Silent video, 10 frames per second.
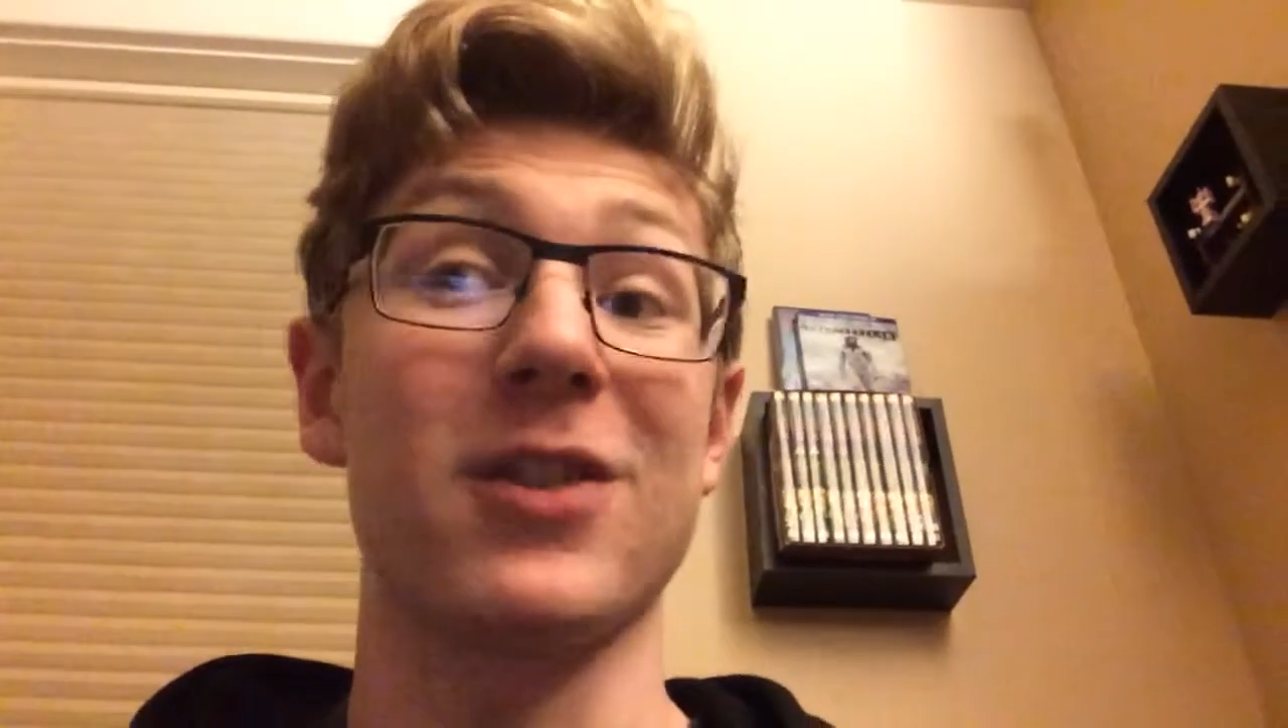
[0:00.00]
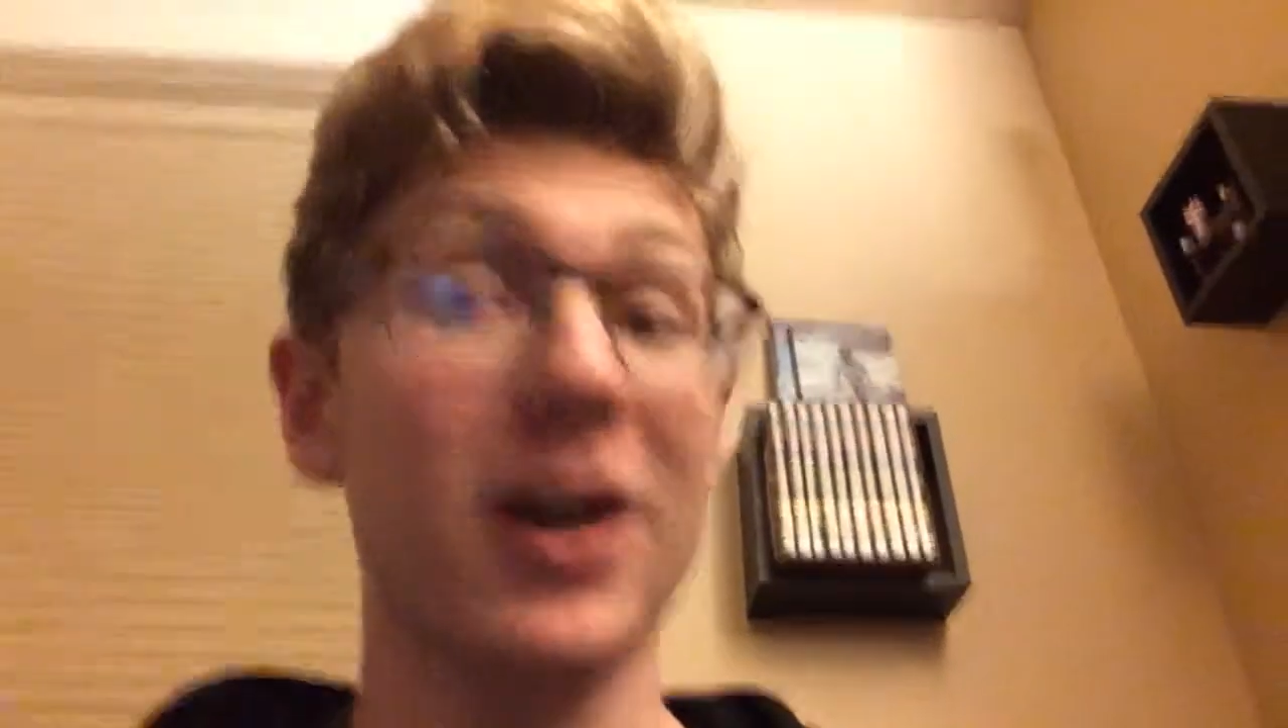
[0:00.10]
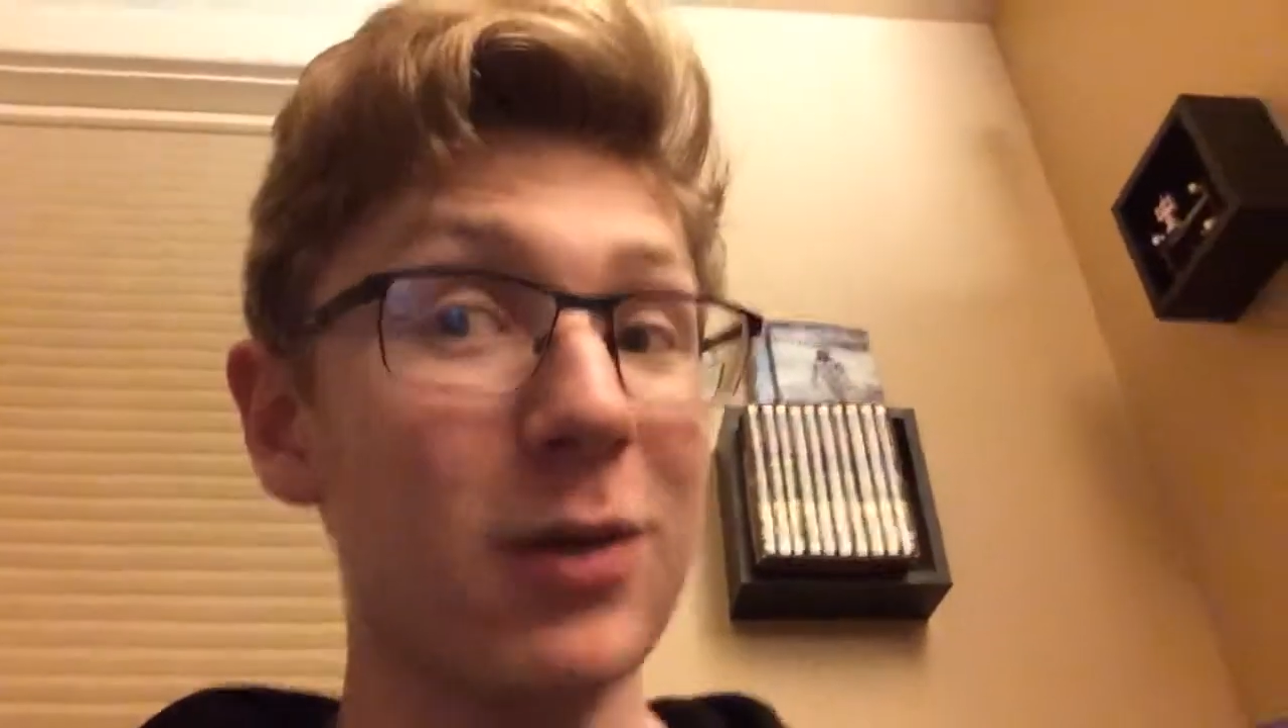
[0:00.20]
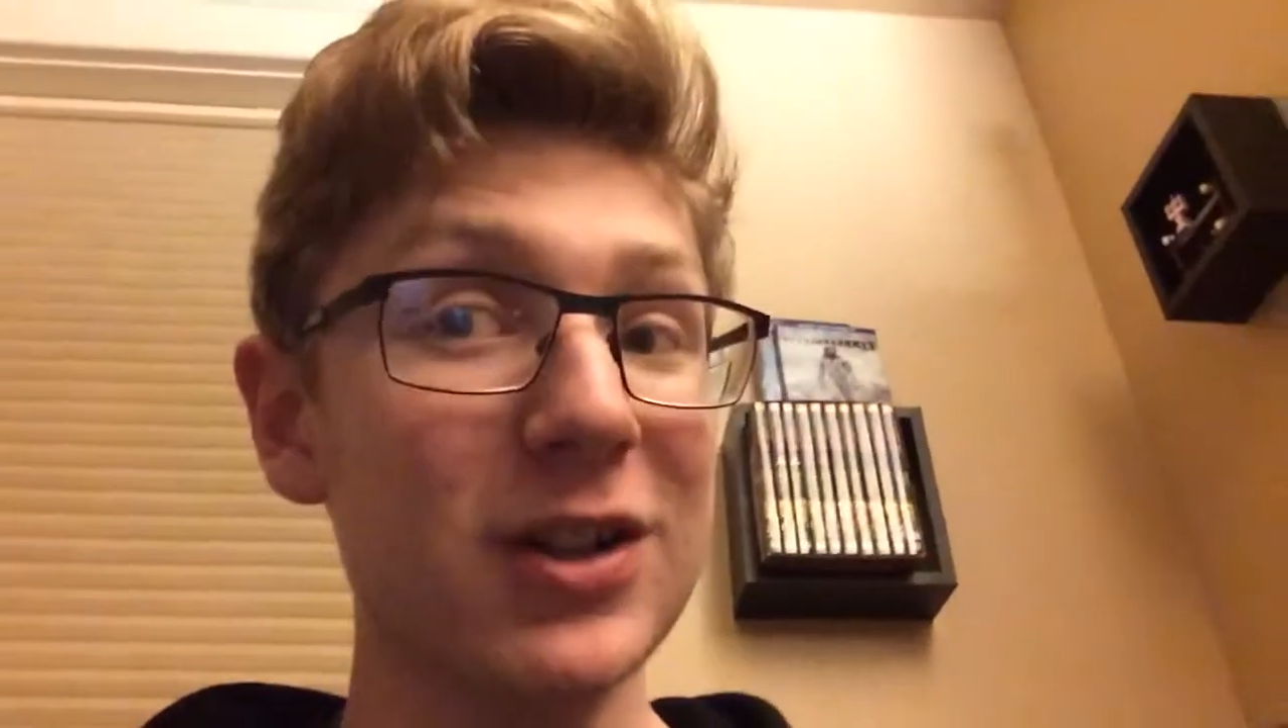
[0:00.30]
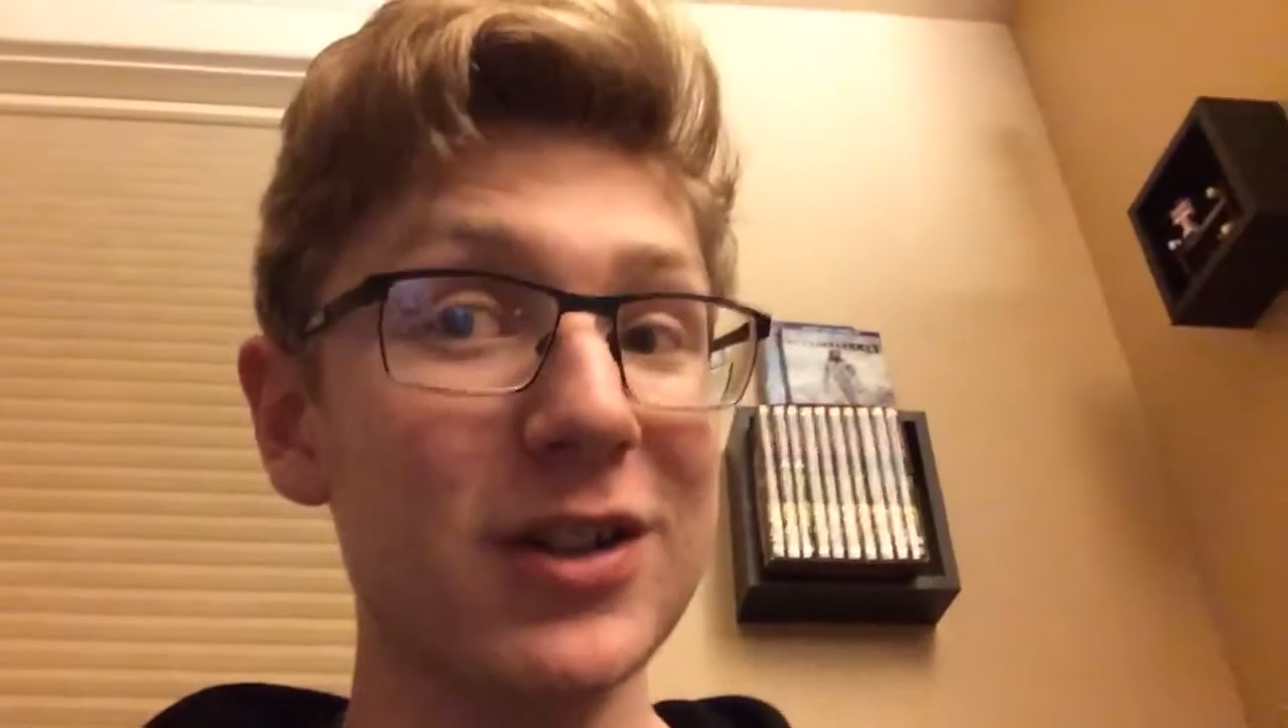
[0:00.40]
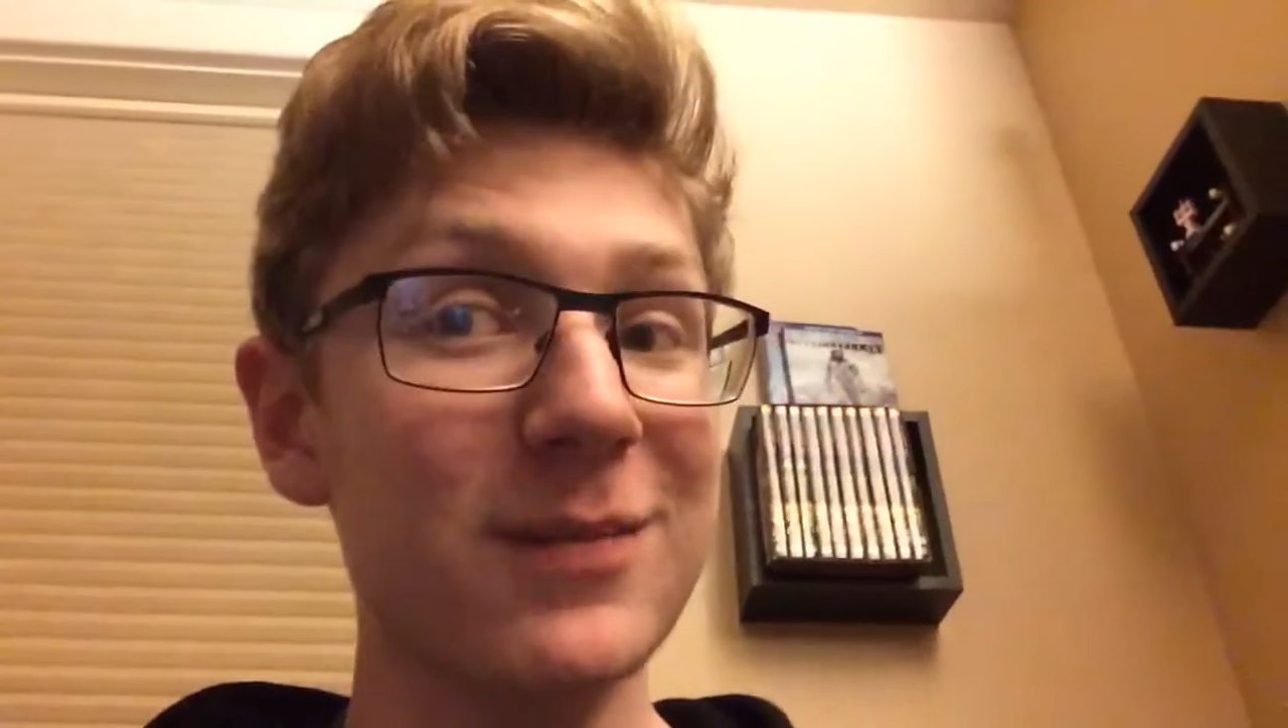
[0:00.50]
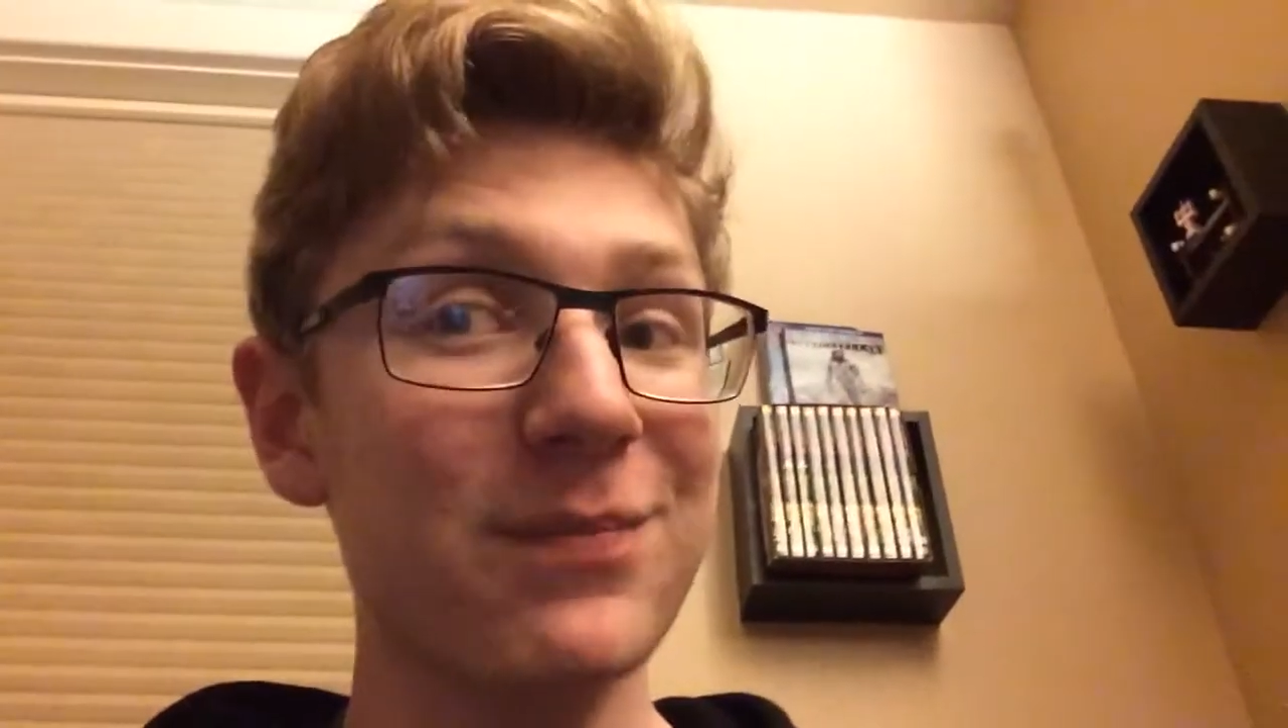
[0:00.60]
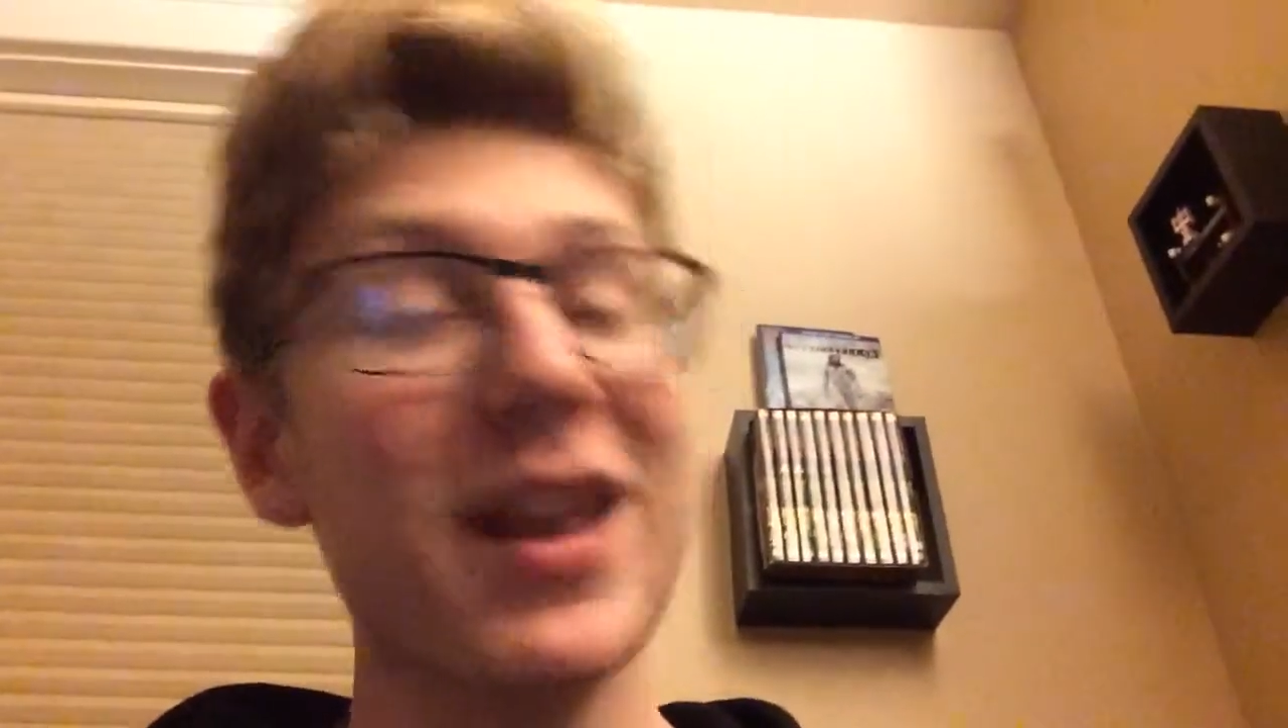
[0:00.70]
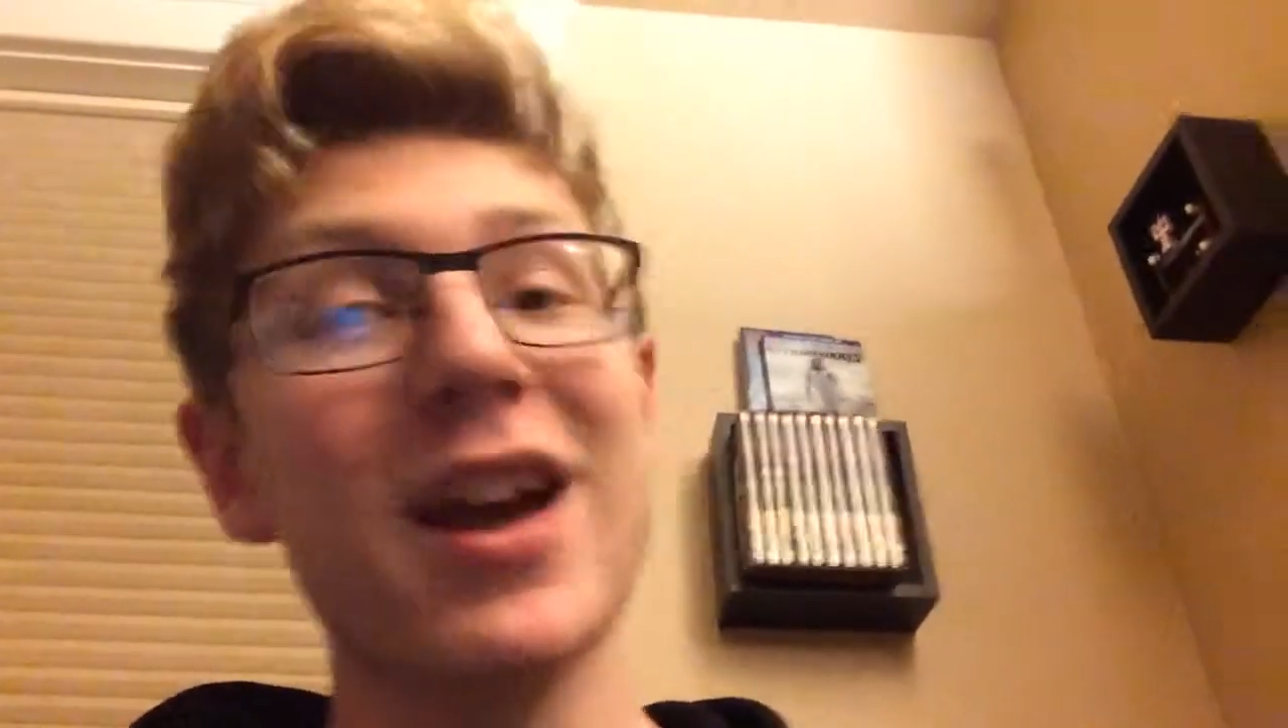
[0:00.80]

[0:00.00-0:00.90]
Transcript: not watched them,